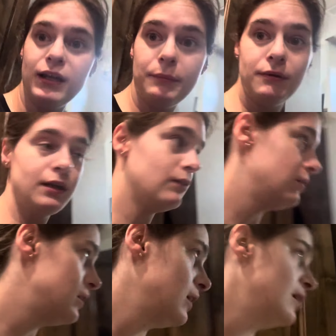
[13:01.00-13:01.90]
up on
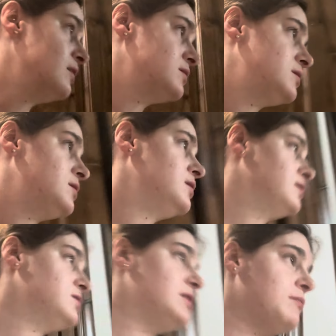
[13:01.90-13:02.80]
everything else,
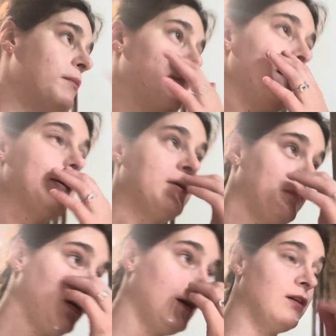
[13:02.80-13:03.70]
except the bathroom I
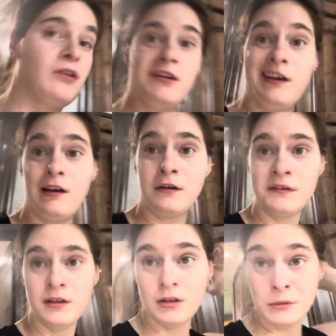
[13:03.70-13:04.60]
need to clean.
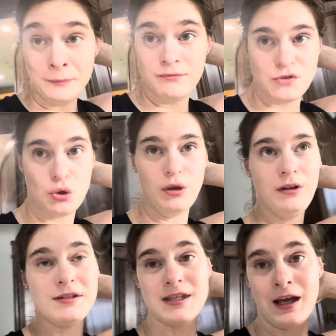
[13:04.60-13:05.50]

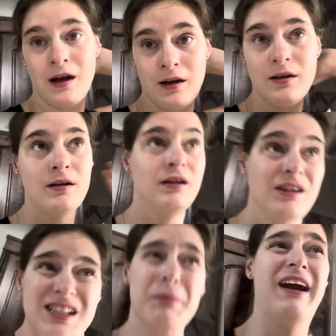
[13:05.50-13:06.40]
Toilets again. At
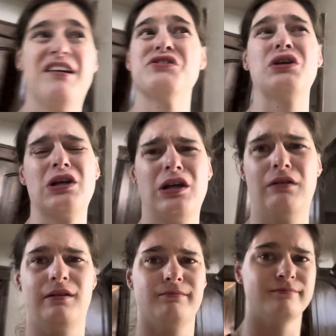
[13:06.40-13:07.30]
least my hair's looking
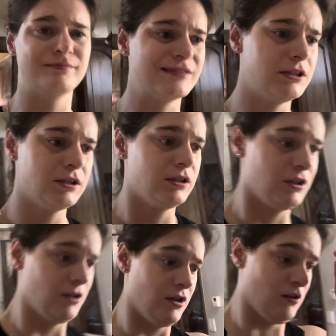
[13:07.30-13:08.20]
good.
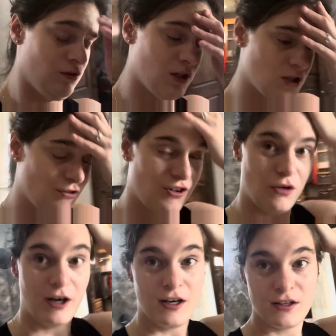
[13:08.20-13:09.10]
Finished a few
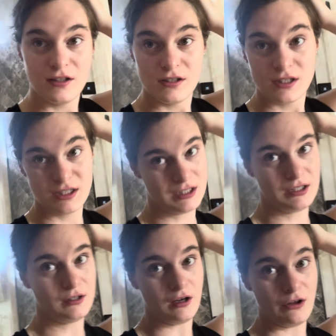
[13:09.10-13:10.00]
errands,
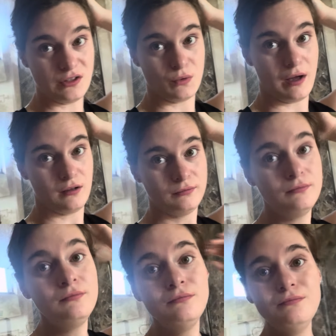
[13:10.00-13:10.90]
all is well.
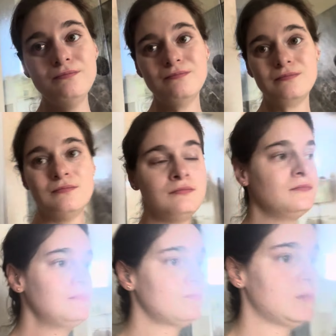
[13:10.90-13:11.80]

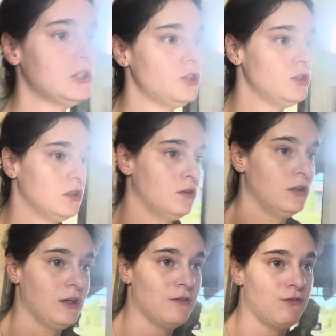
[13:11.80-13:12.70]
Mm-hmm. just chilling
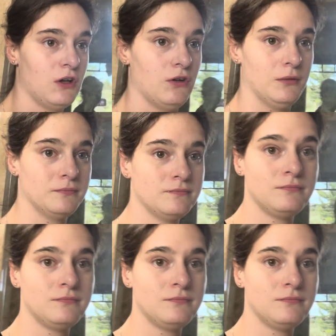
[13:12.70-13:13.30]
like a villain.